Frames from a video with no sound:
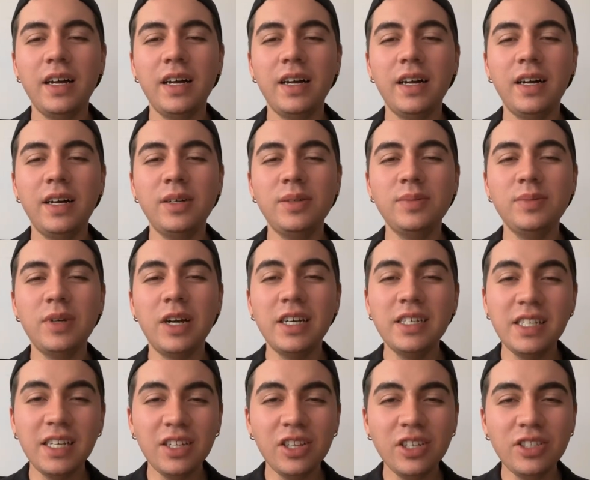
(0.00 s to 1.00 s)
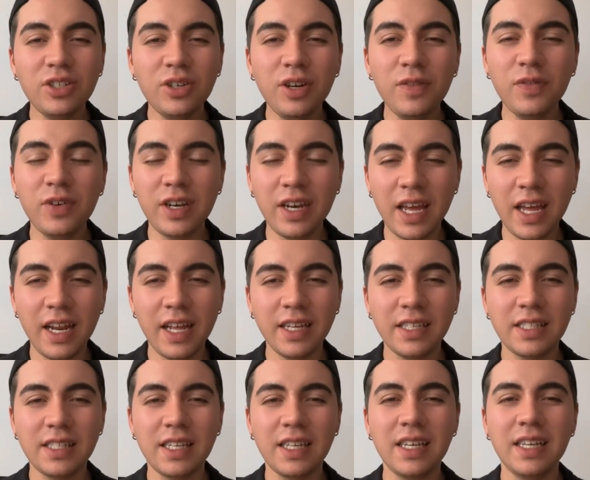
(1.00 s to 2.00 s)
Articulatory
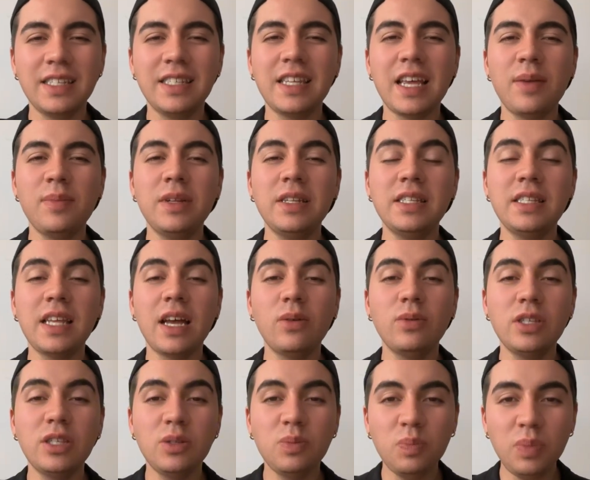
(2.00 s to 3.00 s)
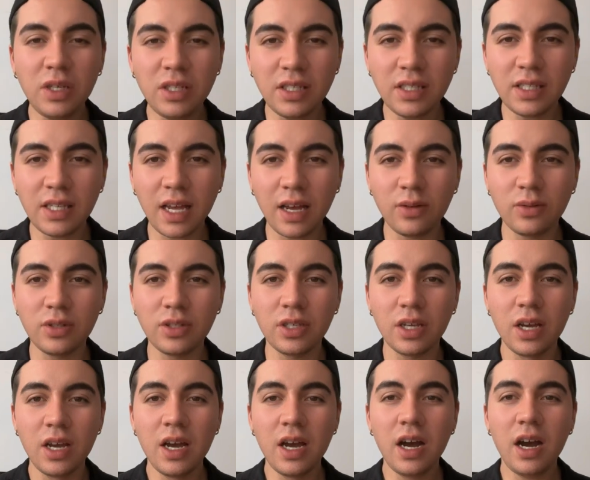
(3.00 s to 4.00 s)
phonetics examines how speech sounds
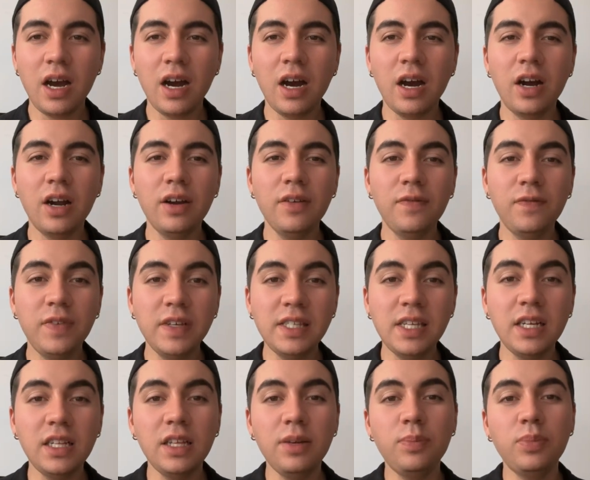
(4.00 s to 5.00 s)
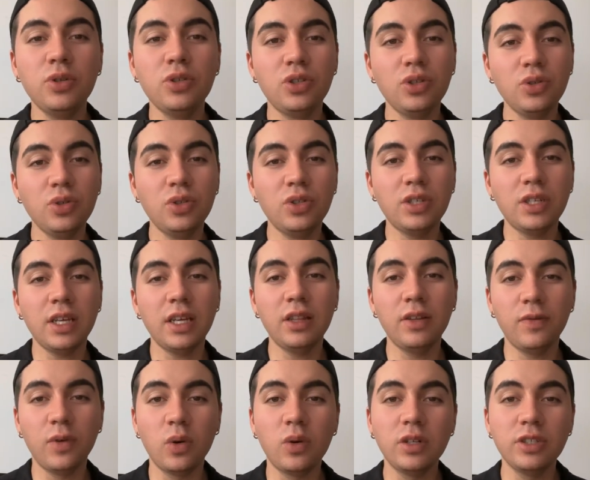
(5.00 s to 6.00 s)
are physically produced in
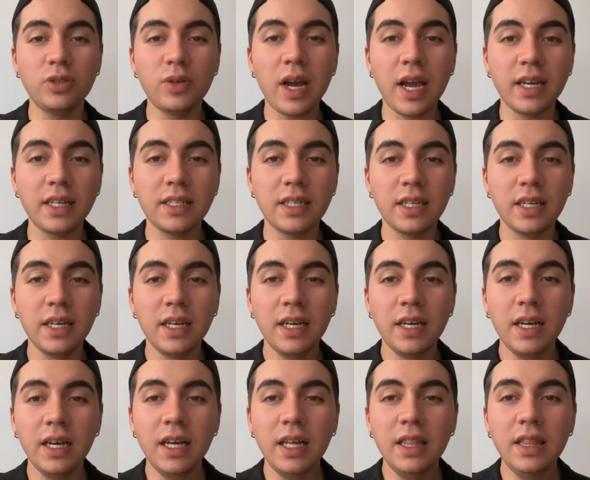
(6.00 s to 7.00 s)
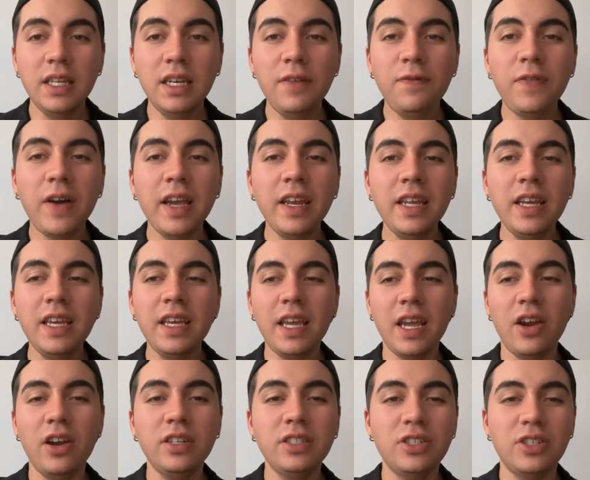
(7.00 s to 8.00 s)
the vocal tract. The defining
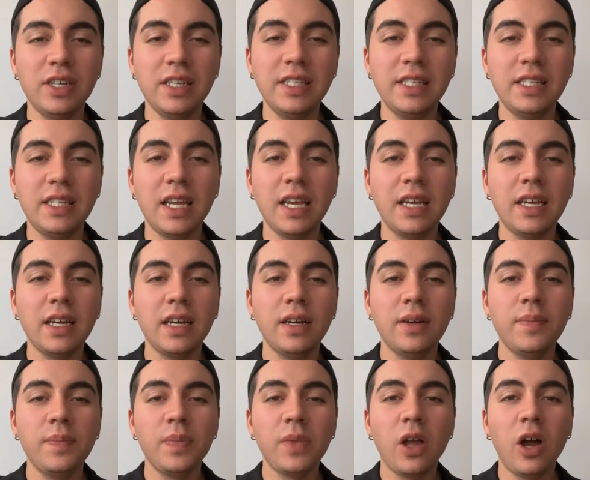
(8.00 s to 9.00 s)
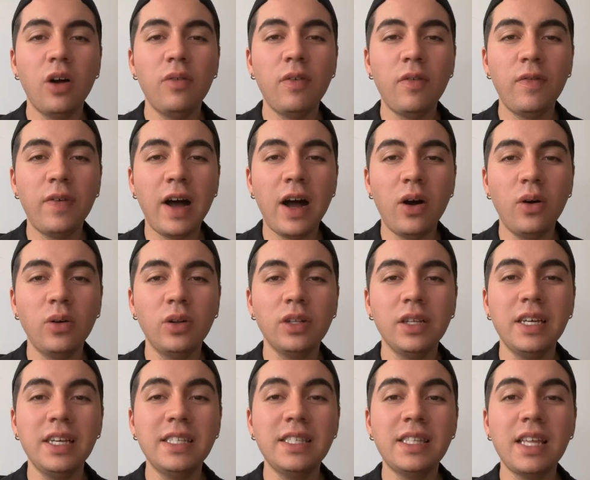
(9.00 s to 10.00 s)
characteristic of a vowel
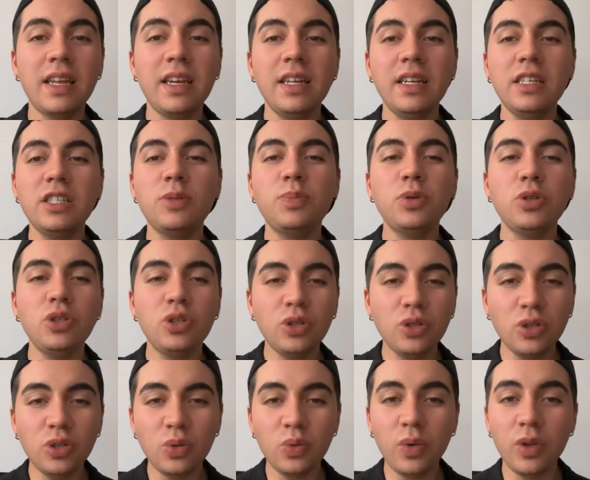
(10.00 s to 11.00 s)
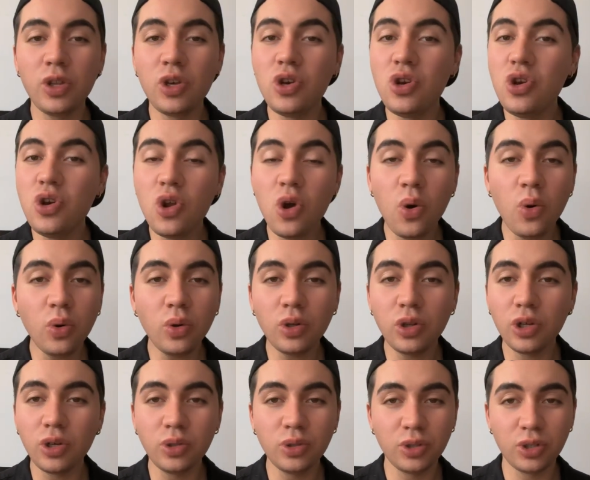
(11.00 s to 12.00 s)
is that it is produced with no
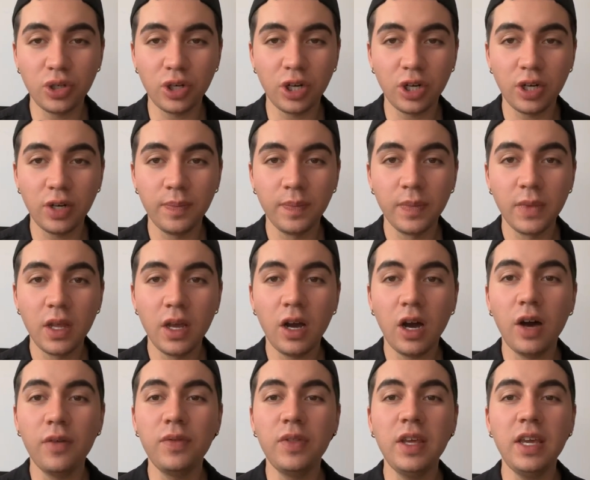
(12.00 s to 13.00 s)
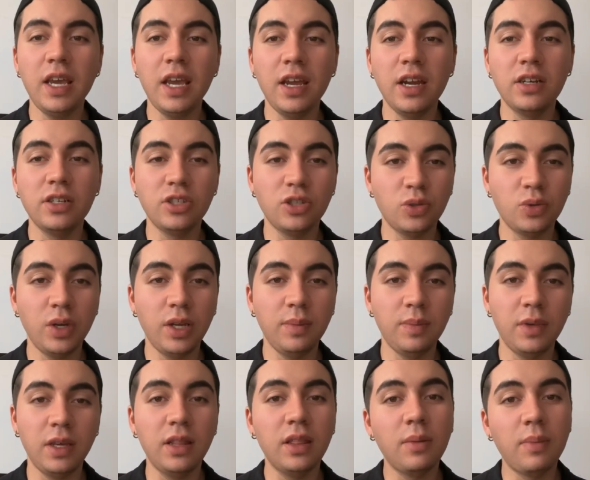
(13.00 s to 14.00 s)
closure of the air
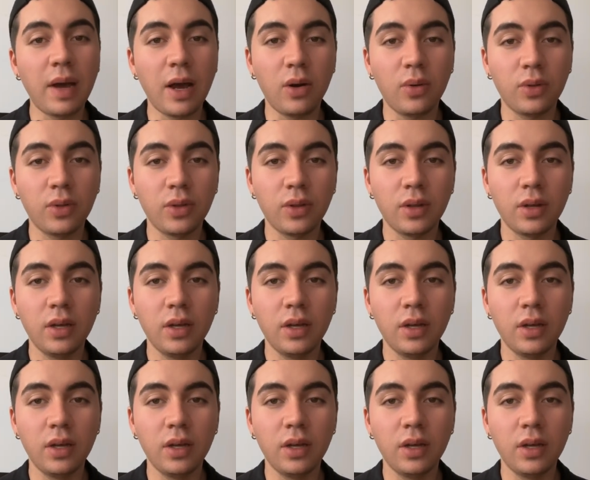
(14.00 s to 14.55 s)
stream in the mouth,